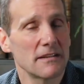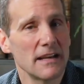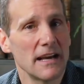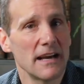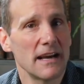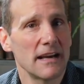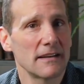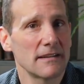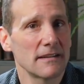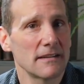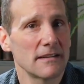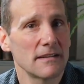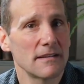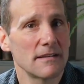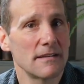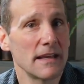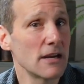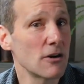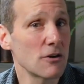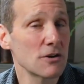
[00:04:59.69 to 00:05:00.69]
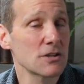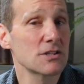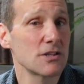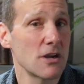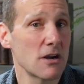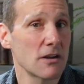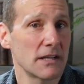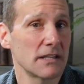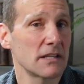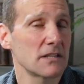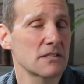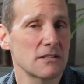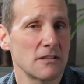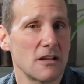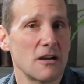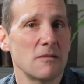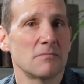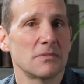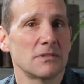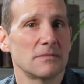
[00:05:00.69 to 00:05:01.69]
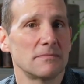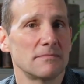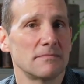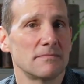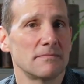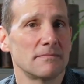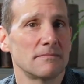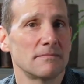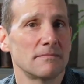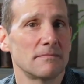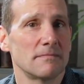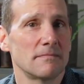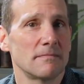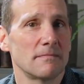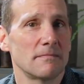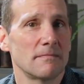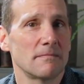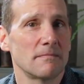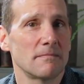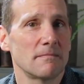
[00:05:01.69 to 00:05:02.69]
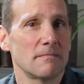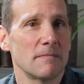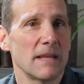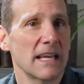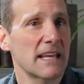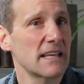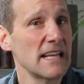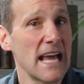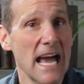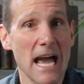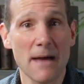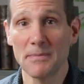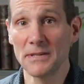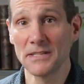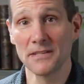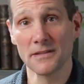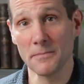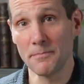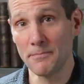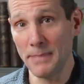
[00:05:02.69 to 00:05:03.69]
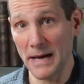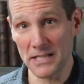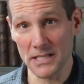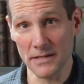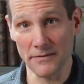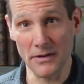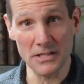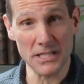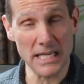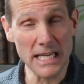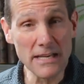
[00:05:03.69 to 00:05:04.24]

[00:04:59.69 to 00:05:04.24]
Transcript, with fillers: that they are stuck in a slump. It can happen to the best of us,